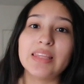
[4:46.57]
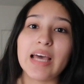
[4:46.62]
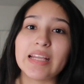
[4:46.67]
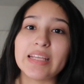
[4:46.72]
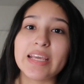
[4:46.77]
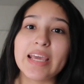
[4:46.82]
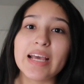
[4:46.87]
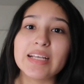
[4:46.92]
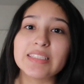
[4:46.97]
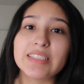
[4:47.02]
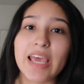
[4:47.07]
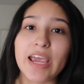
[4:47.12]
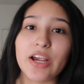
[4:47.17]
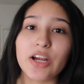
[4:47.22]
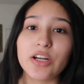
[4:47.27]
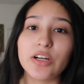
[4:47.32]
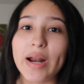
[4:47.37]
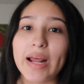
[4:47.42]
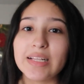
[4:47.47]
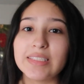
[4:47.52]
that they get
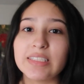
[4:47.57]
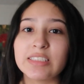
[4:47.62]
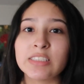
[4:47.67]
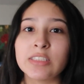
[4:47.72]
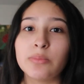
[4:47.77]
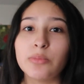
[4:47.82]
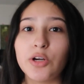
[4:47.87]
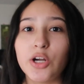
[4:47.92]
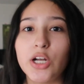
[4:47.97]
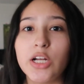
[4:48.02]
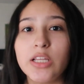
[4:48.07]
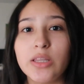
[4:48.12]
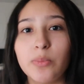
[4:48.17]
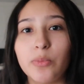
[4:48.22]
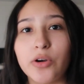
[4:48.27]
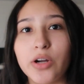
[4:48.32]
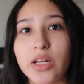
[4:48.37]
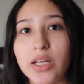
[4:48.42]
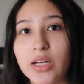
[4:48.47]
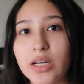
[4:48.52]
scared when I text them early in the
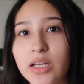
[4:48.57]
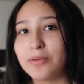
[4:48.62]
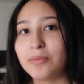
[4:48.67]
morning?